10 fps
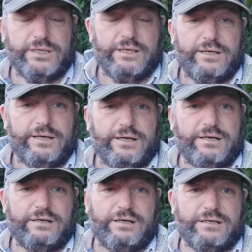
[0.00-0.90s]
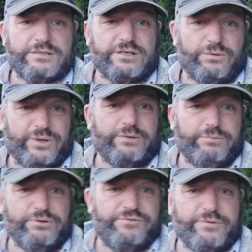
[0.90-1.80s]
and so that we can
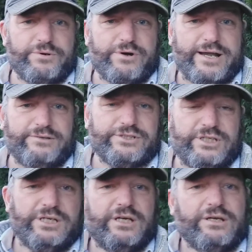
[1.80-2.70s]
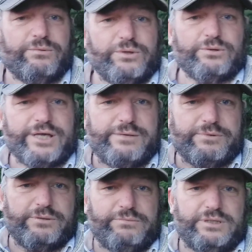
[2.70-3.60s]
move them around. We'll keep
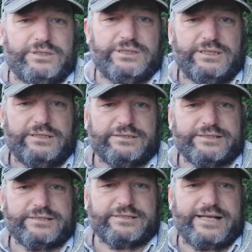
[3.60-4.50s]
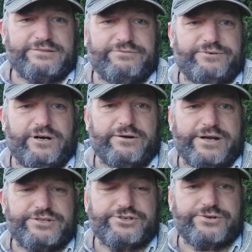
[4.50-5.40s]
them down the far
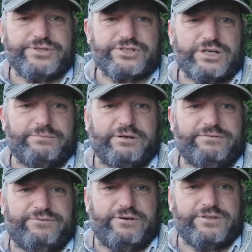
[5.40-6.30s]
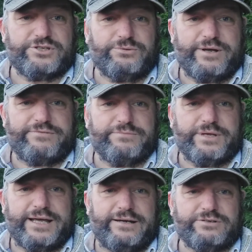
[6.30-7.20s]
end during the summer, furthest away from the
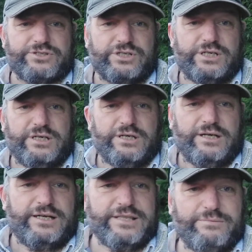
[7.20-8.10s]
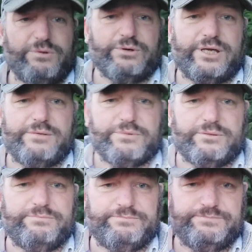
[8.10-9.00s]
house, and then we'll keep
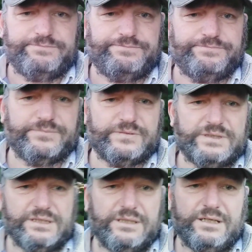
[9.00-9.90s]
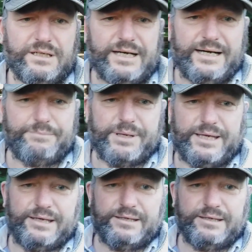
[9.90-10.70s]
them up here